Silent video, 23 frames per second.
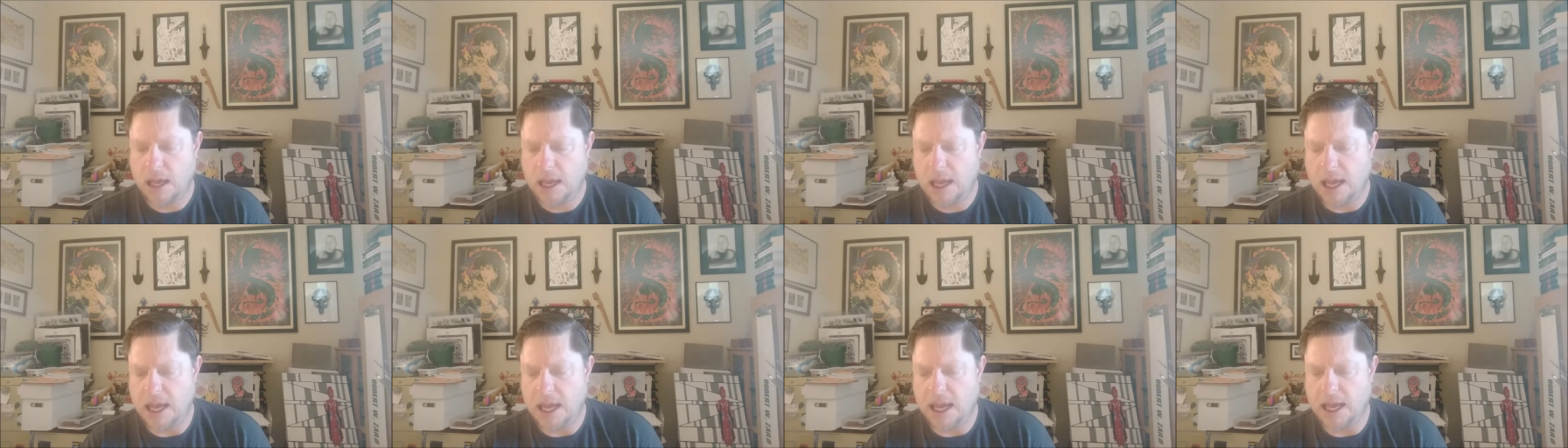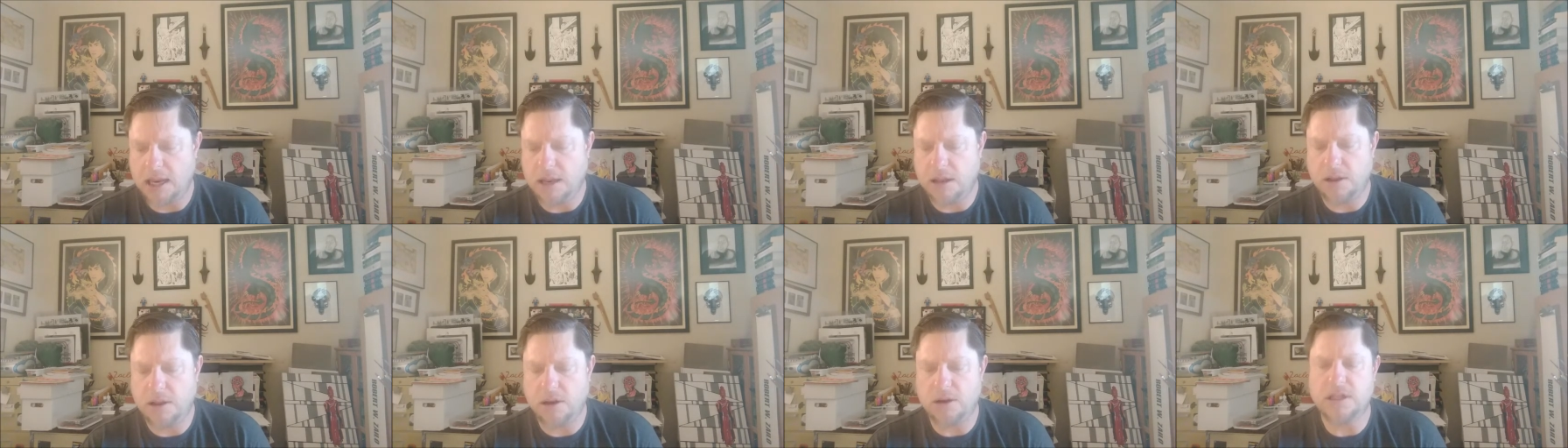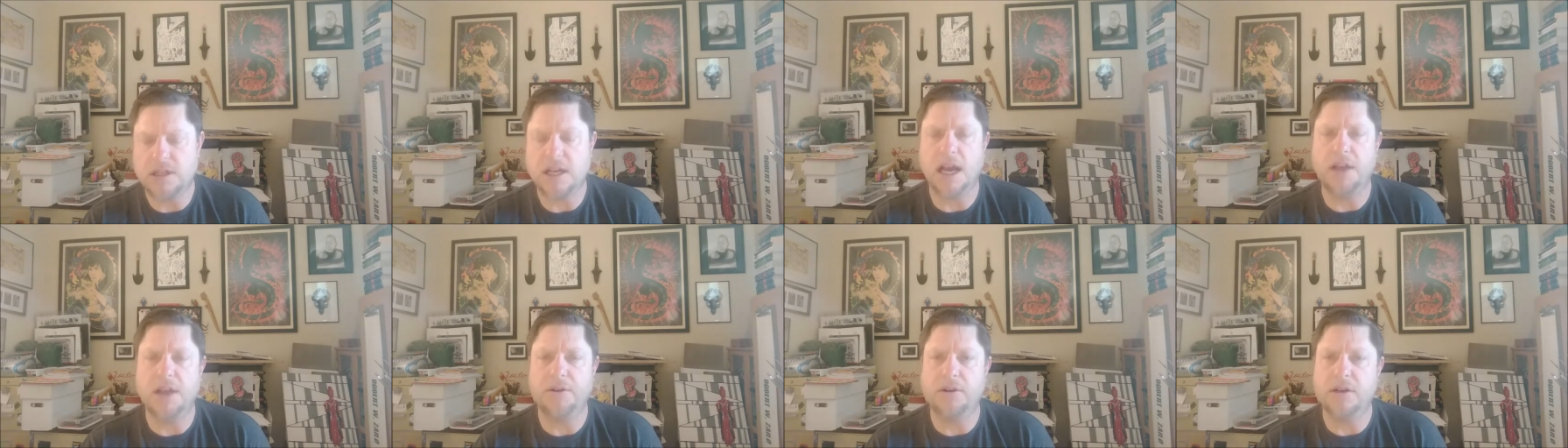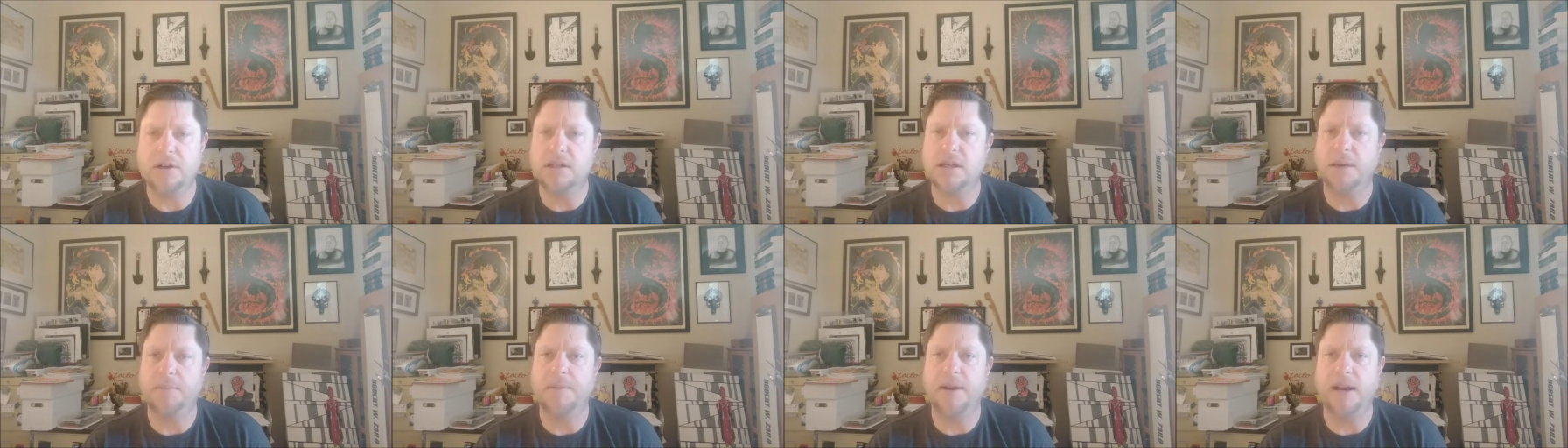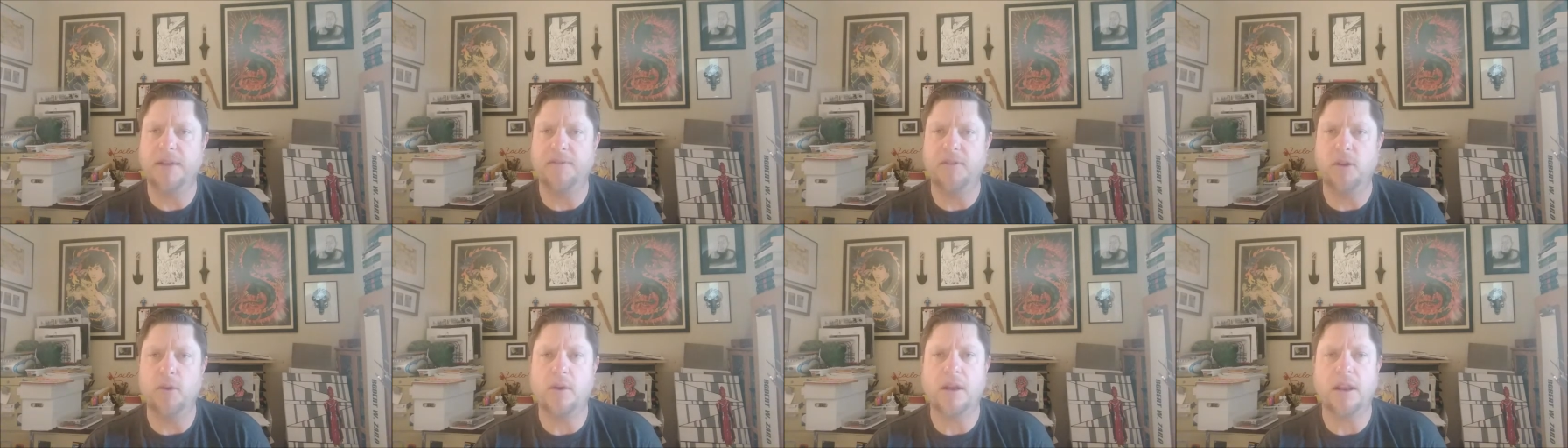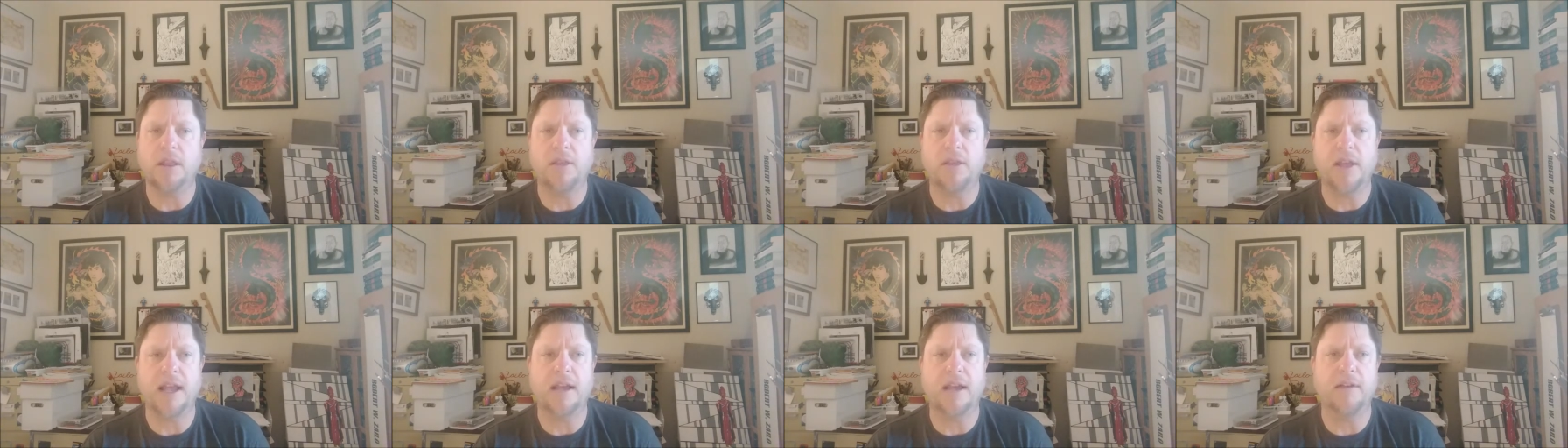And there's others. I mean, if you can
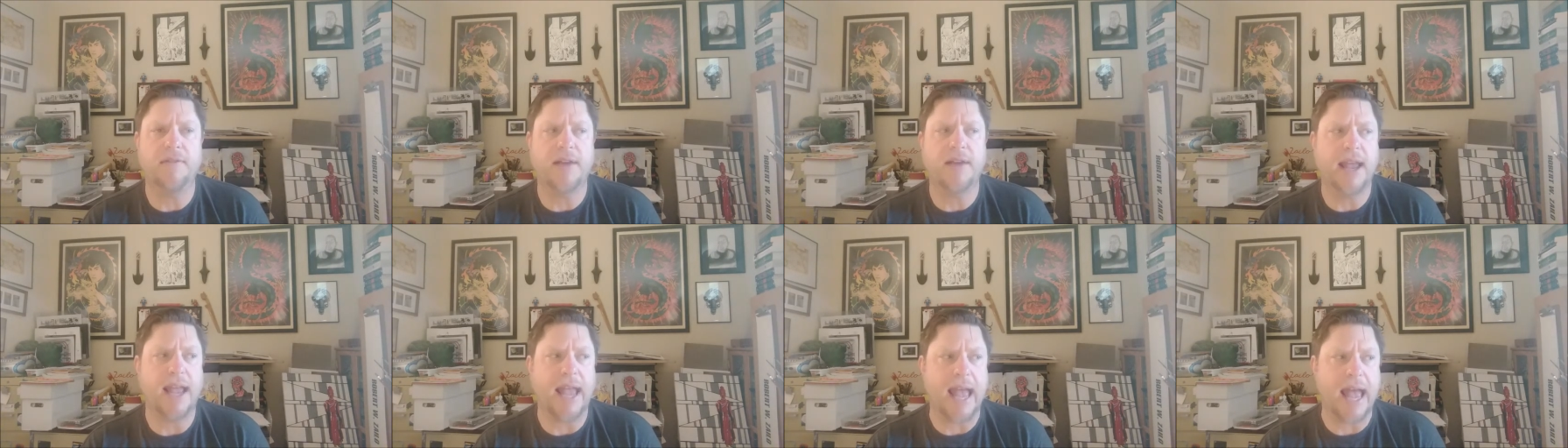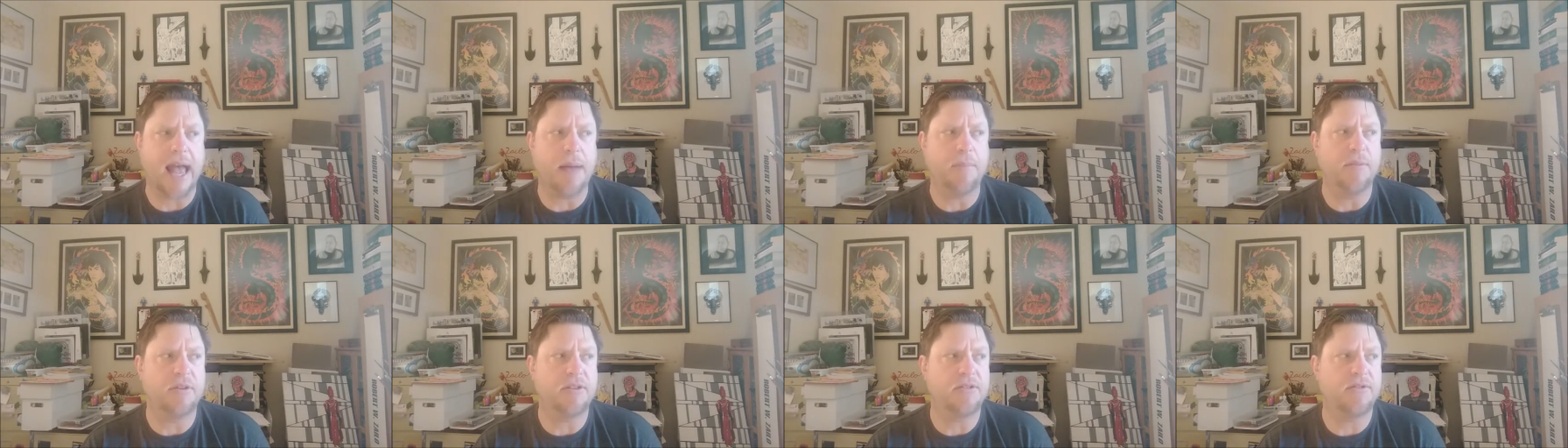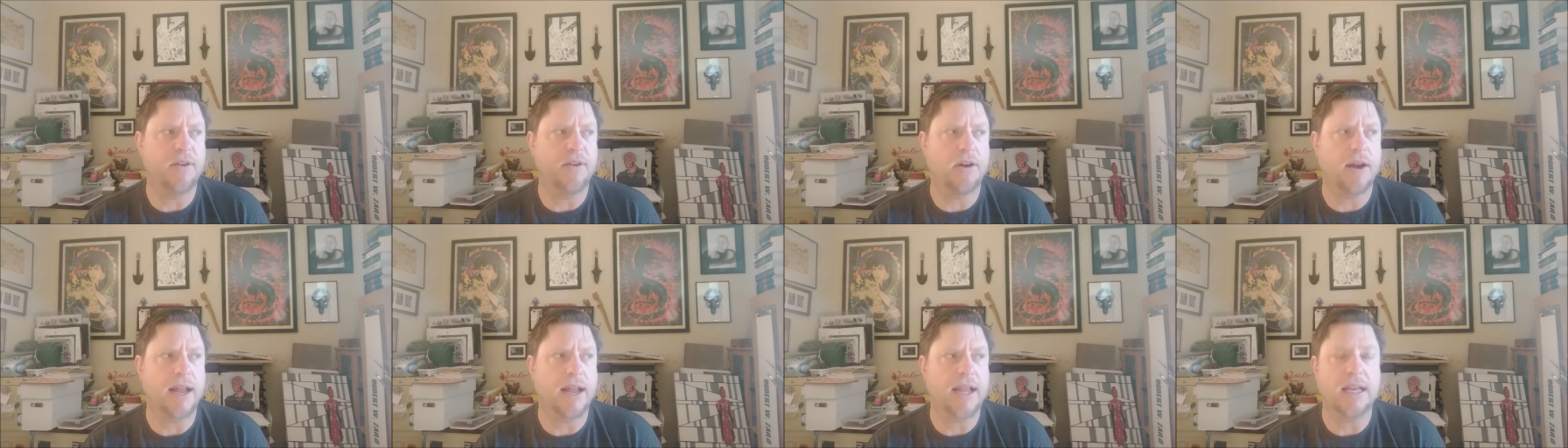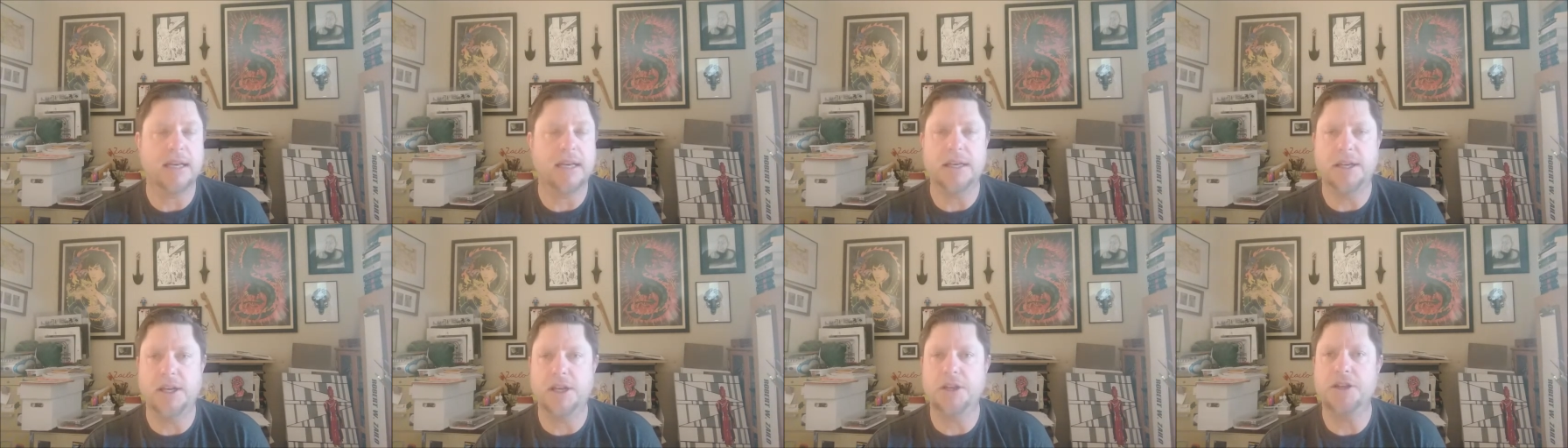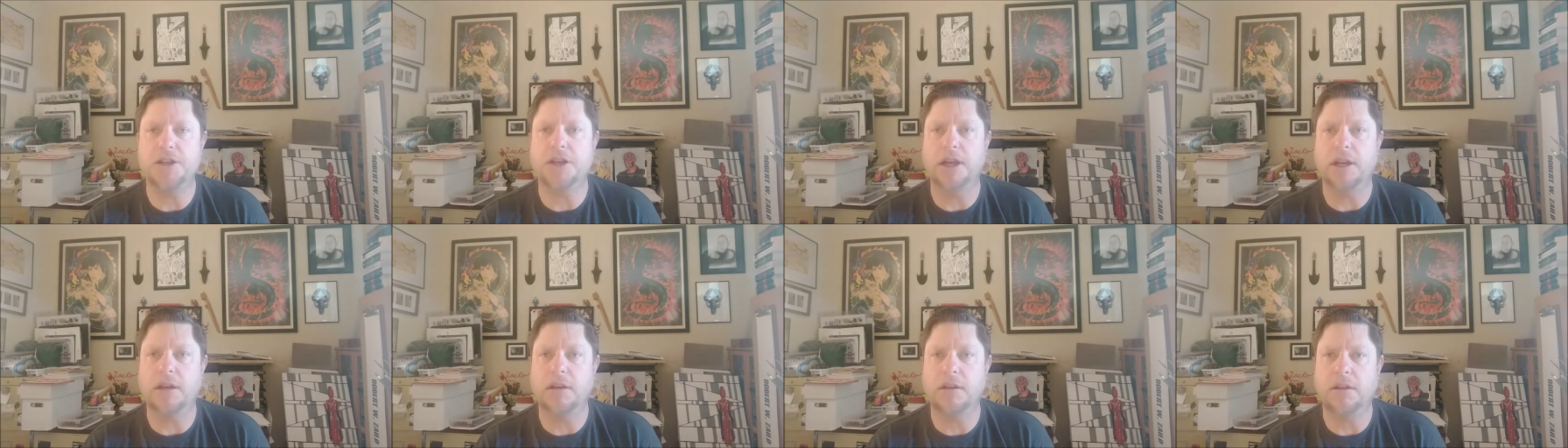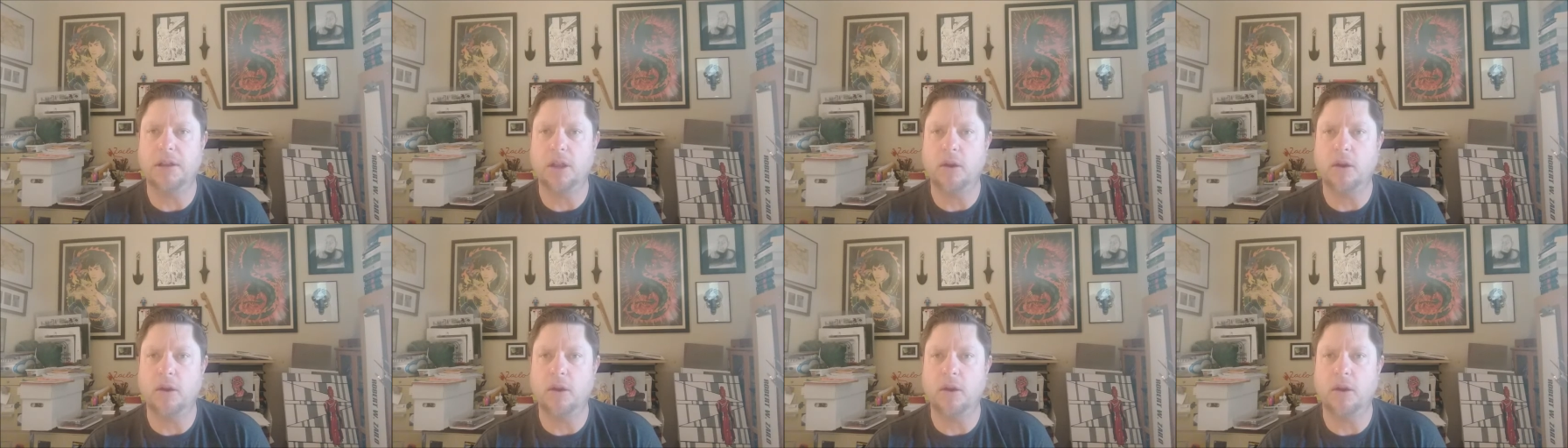think of a atmospheric condition,